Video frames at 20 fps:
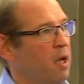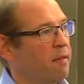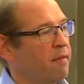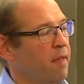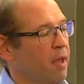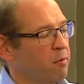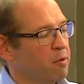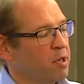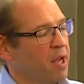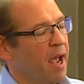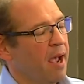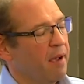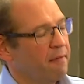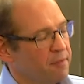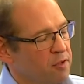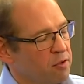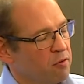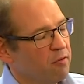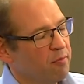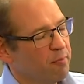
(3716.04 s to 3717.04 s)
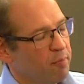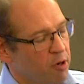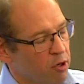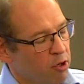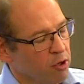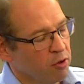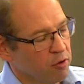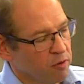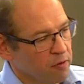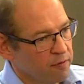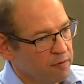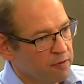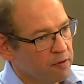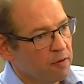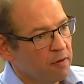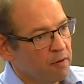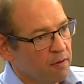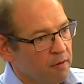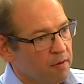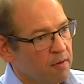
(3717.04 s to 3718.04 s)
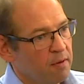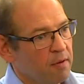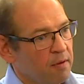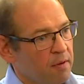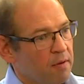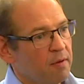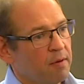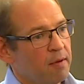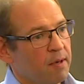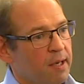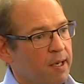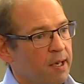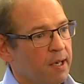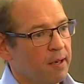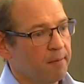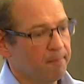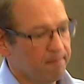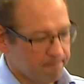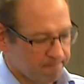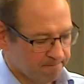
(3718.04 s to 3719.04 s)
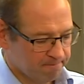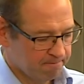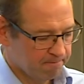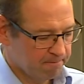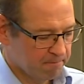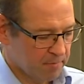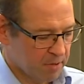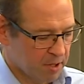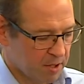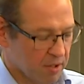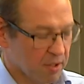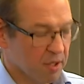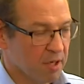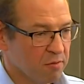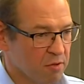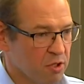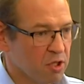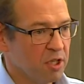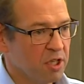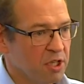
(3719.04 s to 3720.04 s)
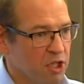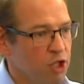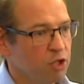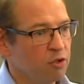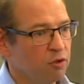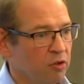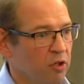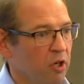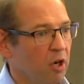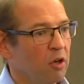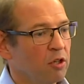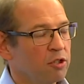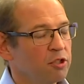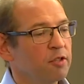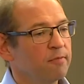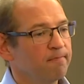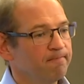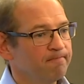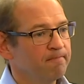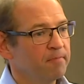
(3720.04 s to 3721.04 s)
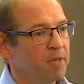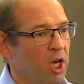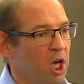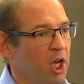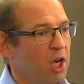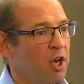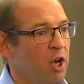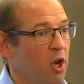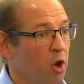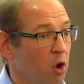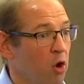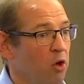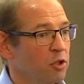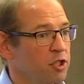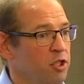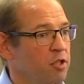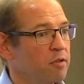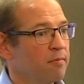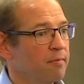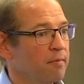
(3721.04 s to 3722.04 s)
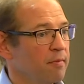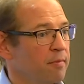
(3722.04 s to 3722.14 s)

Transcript: They would have to have proved um, that it was an insured loss and not